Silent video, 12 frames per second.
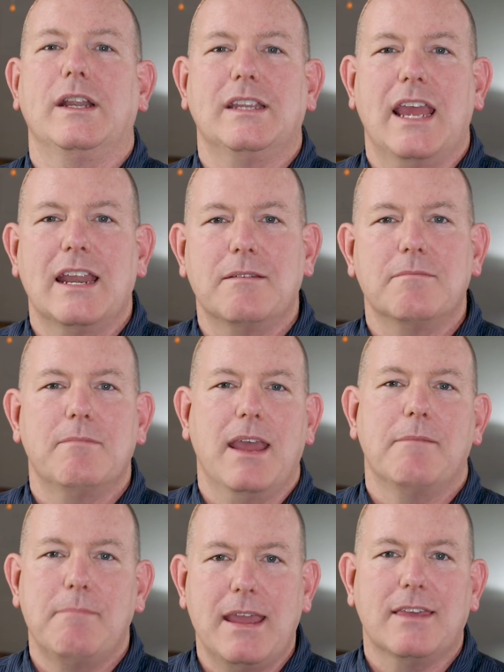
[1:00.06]
it and
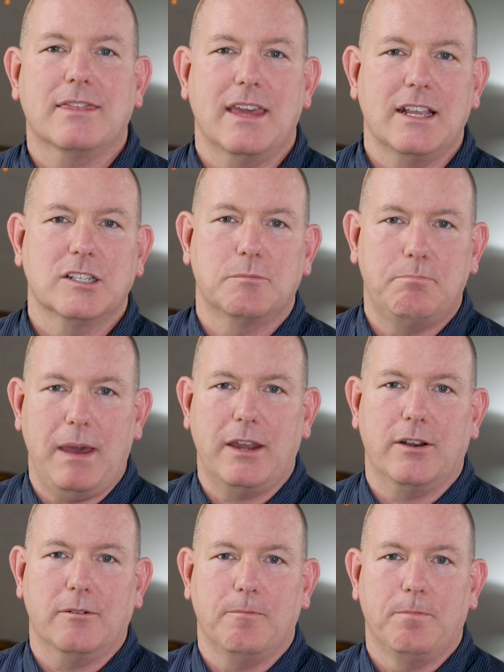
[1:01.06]
make things
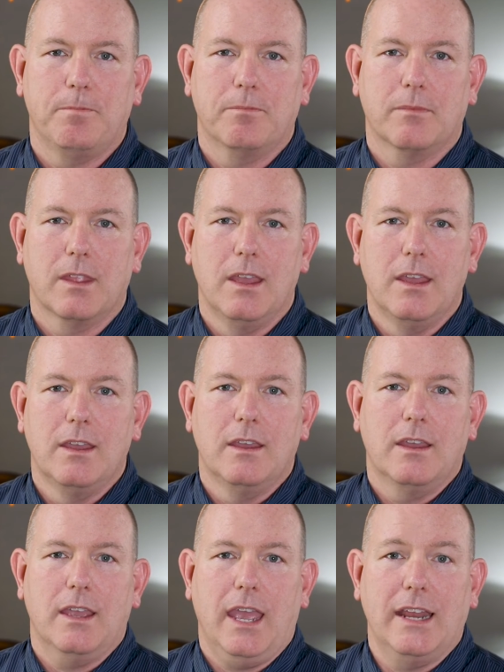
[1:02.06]
better.
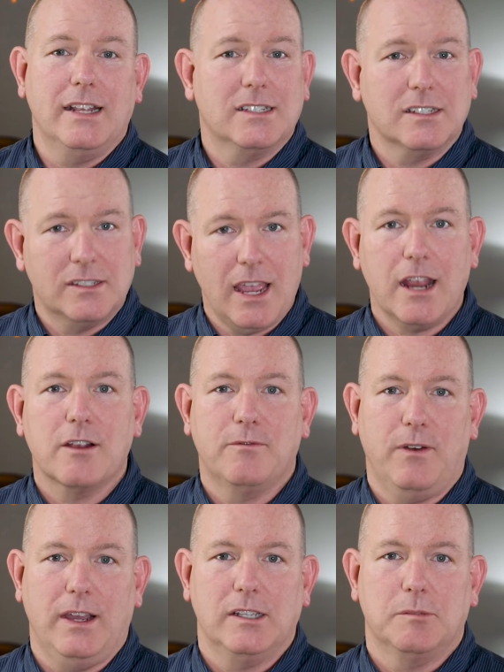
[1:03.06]
And it's a
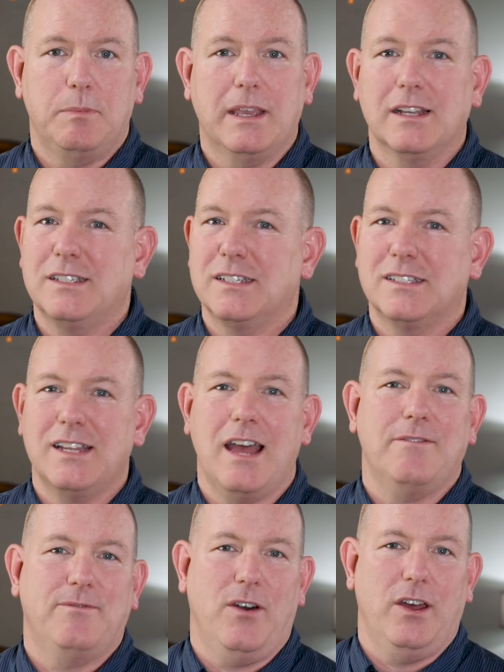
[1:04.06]
sacrifice because it's
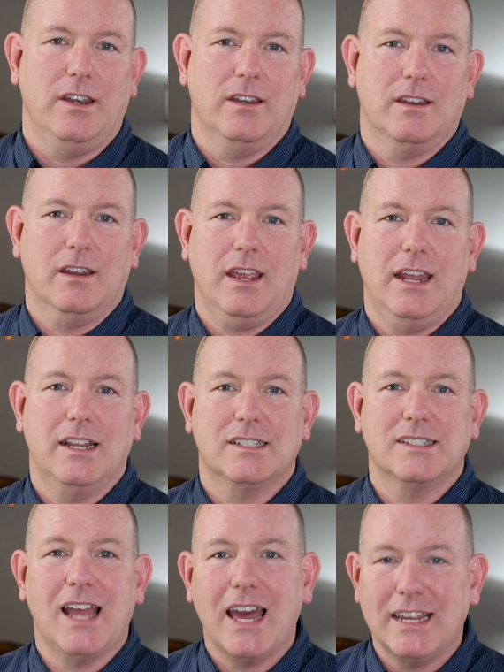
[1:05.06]
not fun and
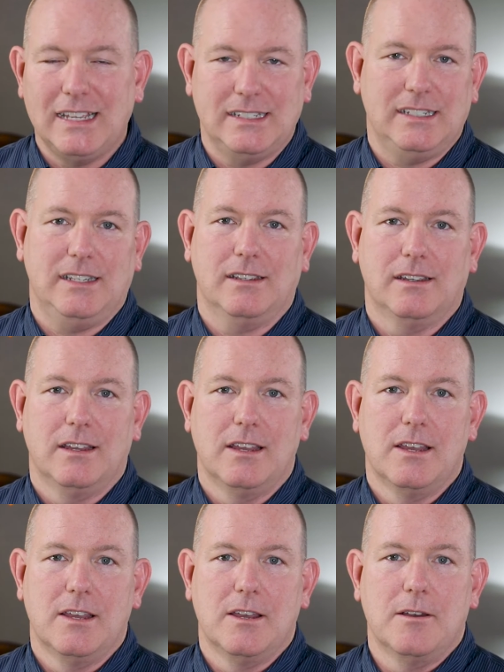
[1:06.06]
it's not easy.
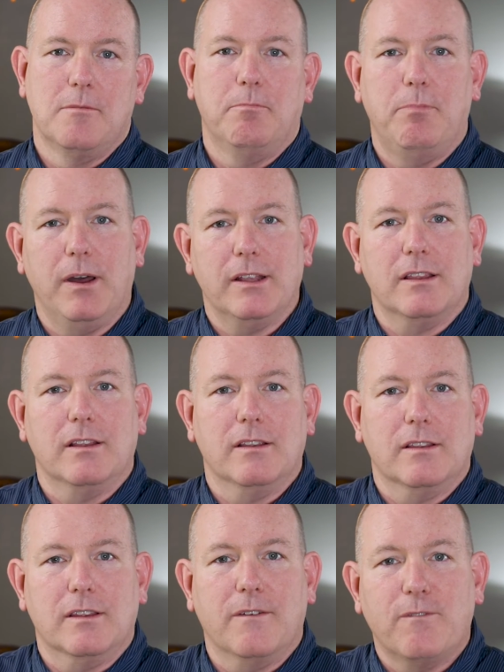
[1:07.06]
But
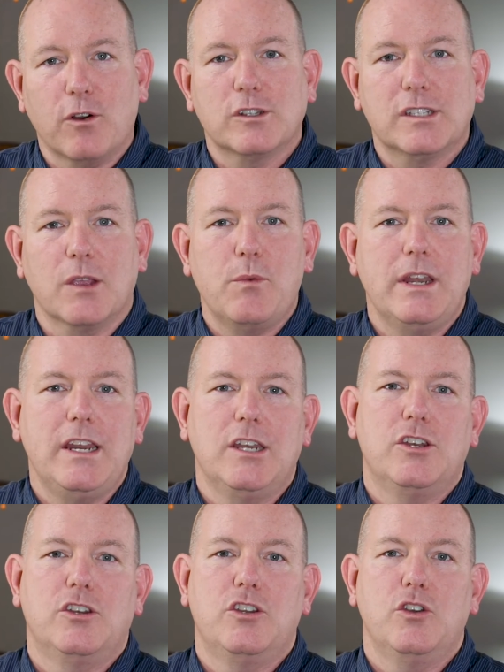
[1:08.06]
the first thing we
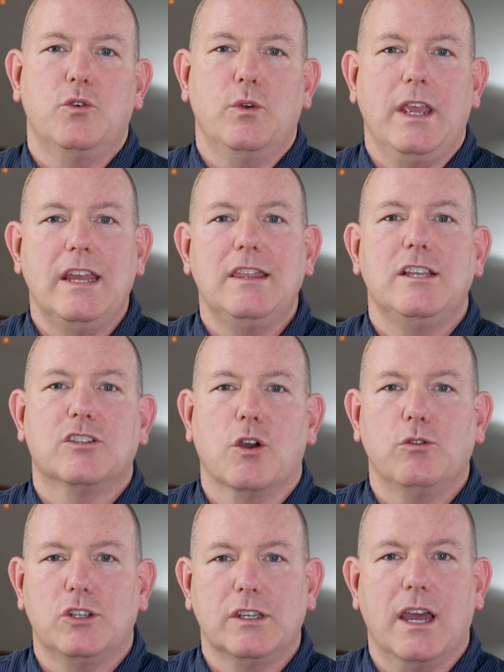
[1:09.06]
need to do in these
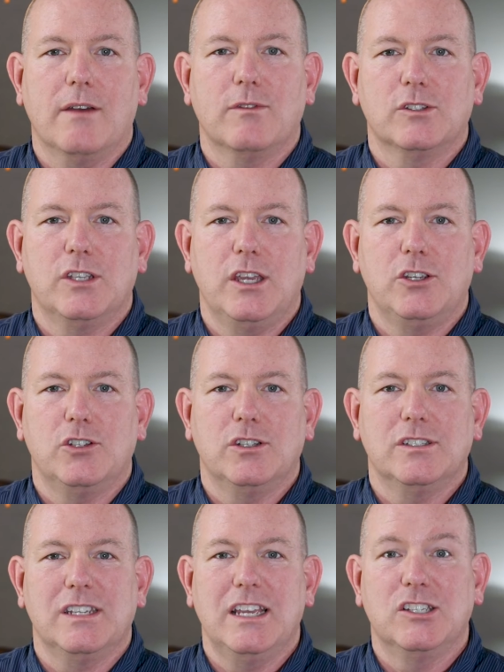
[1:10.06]
coaching
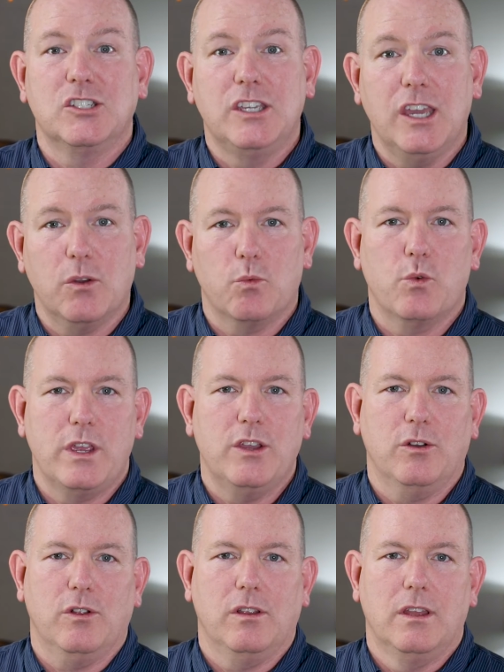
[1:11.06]
conversations is get
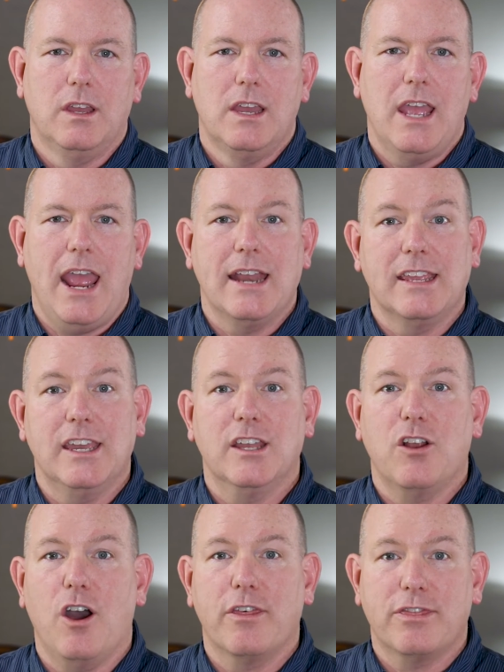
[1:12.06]
real and
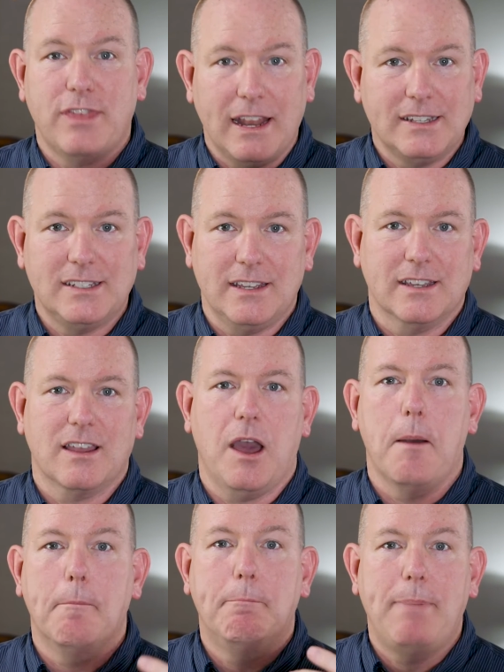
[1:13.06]
get authentic
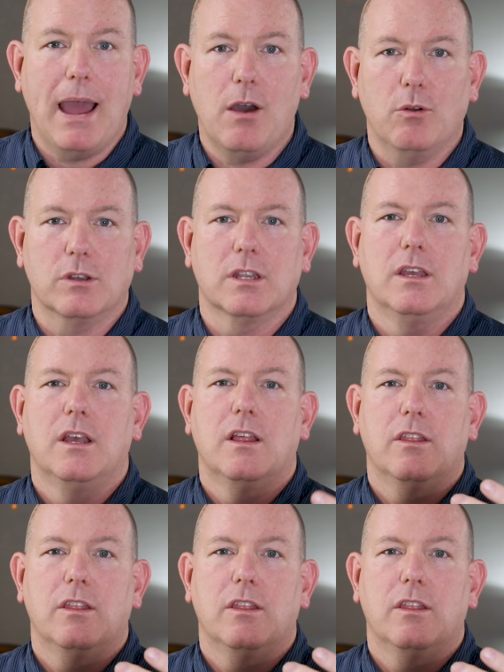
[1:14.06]
about